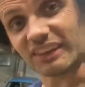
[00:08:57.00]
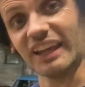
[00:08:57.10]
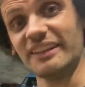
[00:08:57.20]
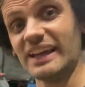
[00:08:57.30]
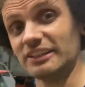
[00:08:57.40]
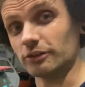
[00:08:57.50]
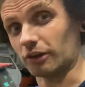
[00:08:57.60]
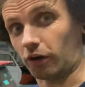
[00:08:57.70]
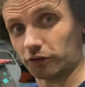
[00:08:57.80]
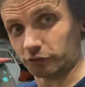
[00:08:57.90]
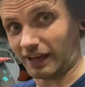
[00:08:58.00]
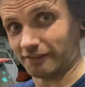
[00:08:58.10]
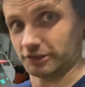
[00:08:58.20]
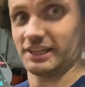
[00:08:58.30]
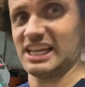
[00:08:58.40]
And then you can also have
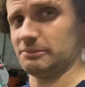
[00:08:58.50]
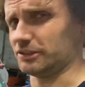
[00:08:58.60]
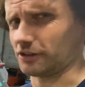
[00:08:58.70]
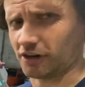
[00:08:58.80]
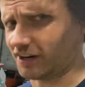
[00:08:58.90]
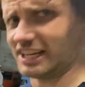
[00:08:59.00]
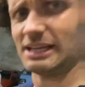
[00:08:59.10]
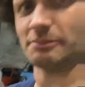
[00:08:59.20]
your name or your car name